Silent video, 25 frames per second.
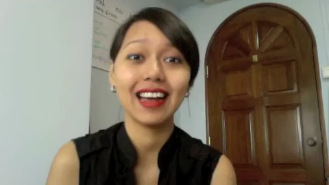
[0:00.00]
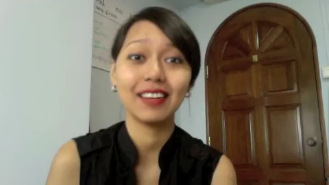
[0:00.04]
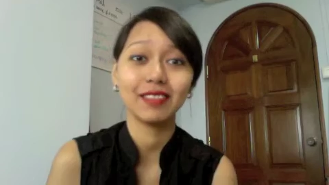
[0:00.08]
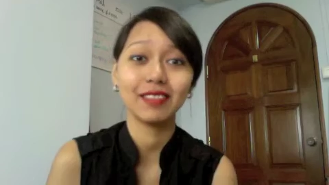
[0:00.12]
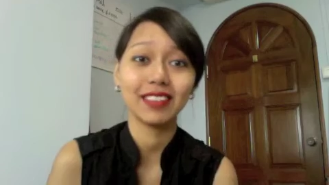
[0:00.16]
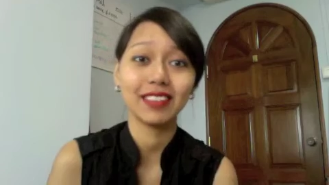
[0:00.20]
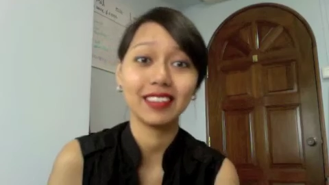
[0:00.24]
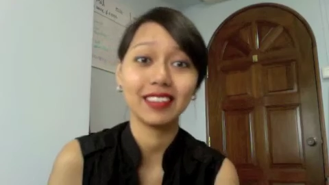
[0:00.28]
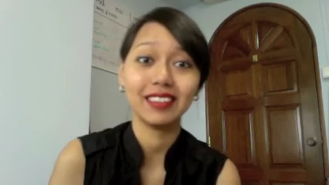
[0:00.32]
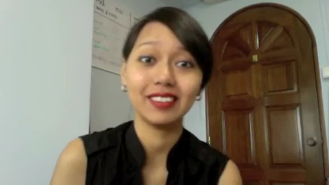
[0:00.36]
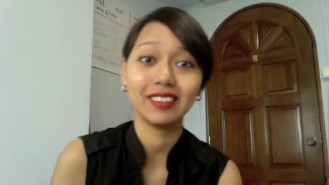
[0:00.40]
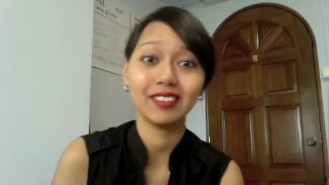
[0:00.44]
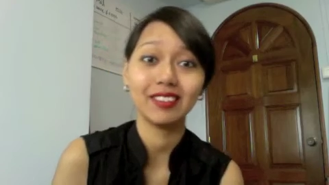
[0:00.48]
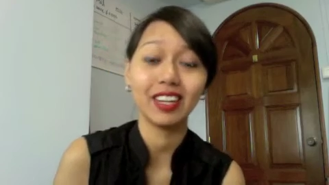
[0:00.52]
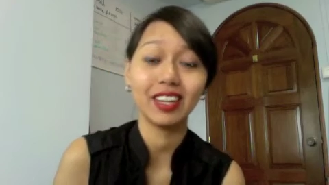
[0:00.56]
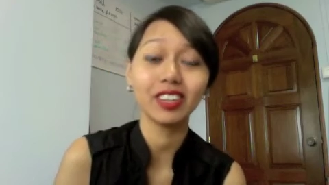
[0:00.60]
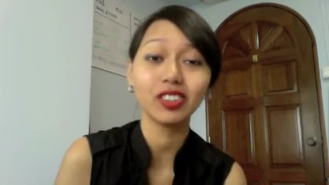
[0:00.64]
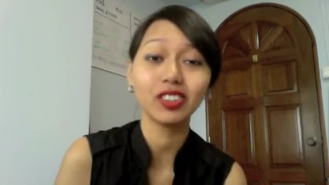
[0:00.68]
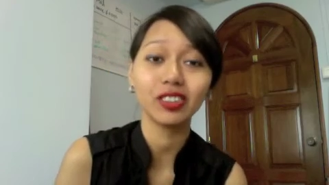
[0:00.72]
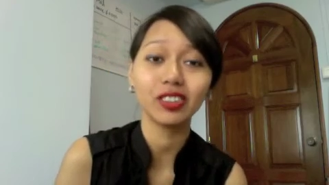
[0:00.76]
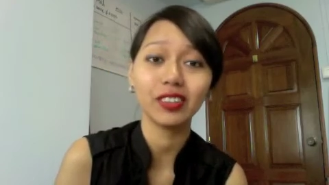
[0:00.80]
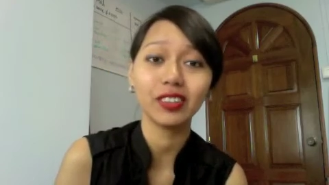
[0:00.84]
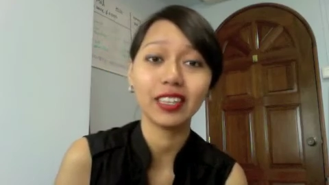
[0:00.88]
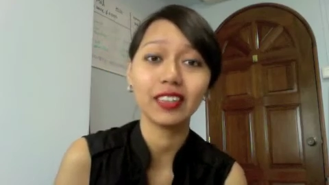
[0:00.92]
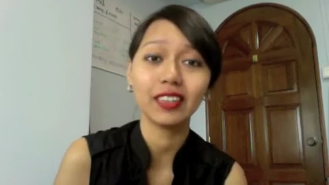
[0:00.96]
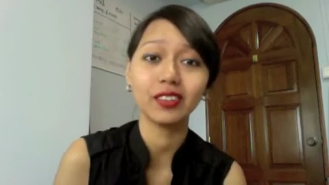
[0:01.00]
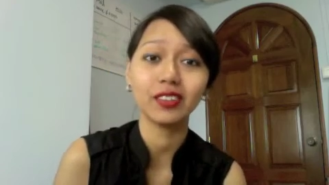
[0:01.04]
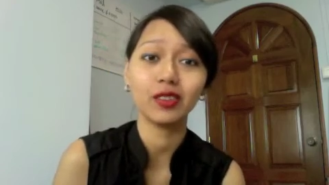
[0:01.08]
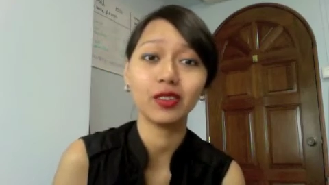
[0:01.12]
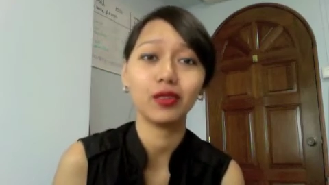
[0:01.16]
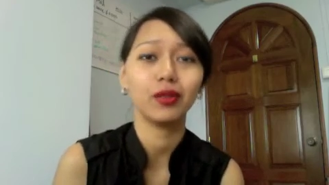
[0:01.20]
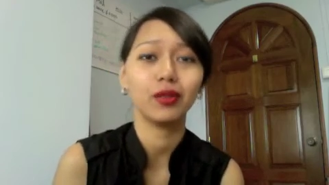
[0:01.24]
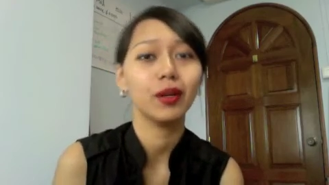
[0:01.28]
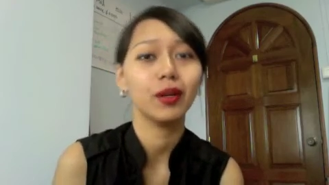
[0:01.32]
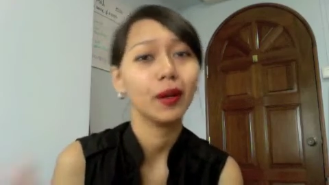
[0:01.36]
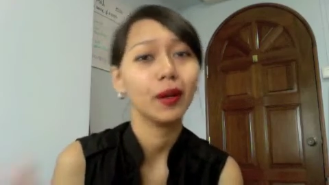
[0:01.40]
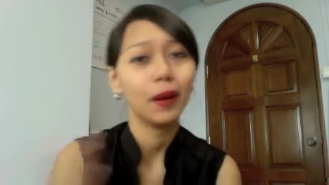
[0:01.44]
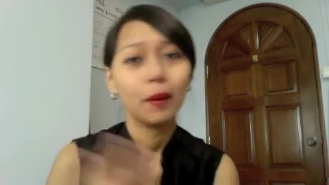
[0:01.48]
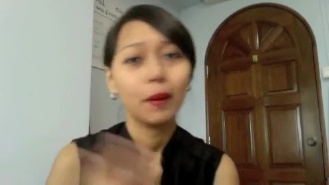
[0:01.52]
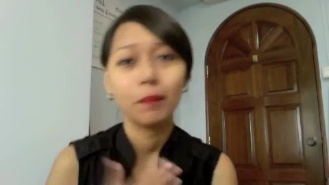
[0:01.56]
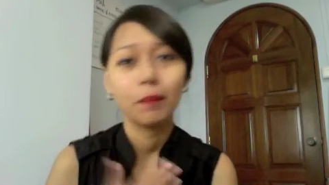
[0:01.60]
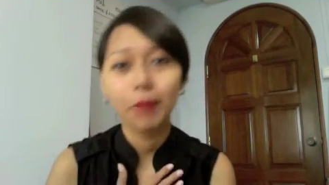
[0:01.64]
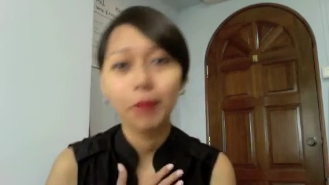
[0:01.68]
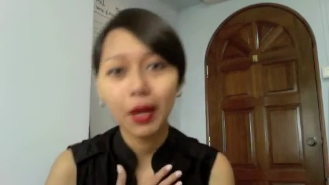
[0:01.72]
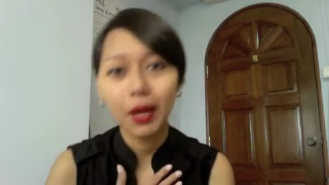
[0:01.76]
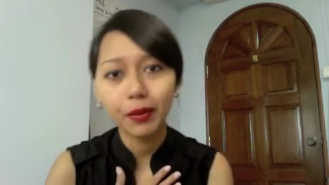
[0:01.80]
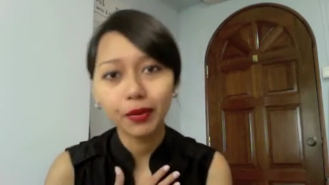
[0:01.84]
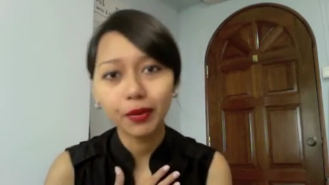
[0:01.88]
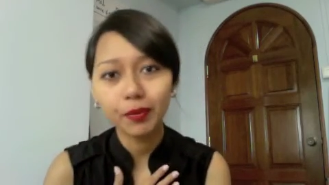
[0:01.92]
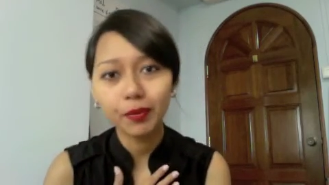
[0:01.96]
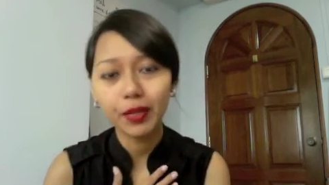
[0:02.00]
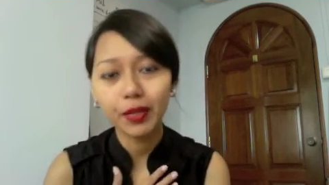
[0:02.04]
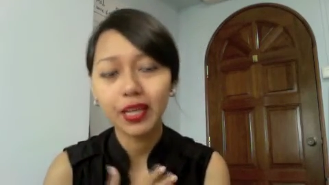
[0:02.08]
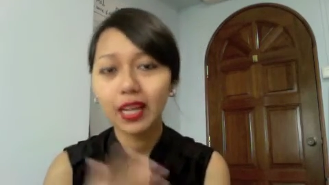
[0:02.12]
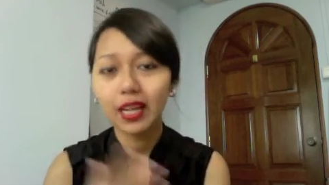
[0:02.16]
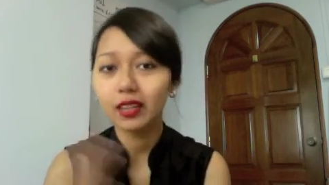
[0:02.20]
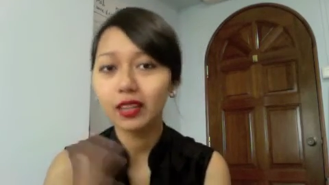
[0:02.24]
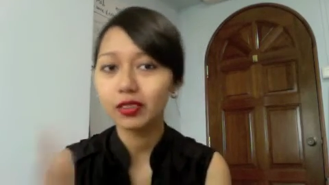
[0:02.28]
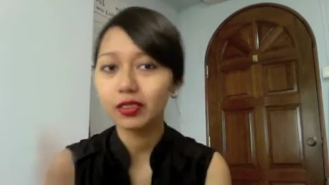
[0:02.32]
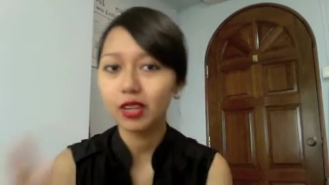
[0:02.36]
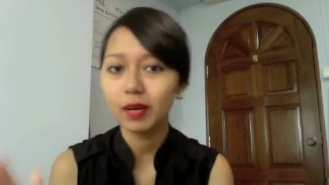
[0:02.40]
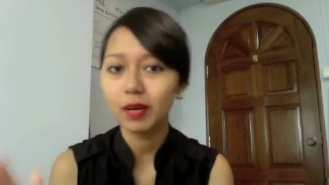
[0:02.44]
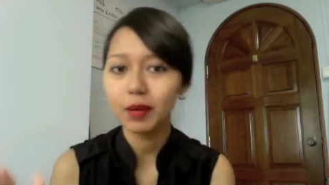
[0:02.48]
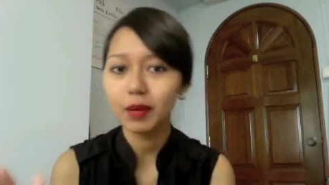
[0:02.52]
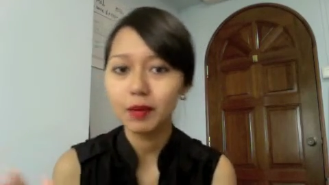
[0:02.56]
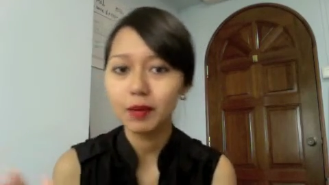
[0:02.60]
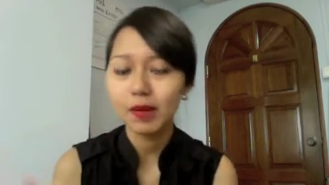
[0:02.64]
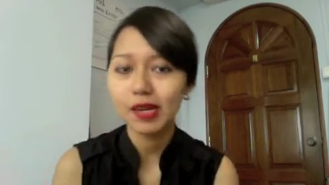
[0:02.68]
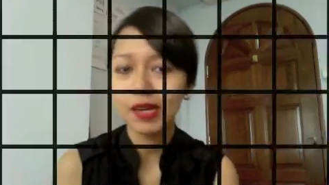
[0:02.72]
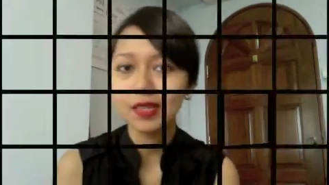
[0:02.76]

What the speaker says: of sentence structure. So bear with me, I'll try my best.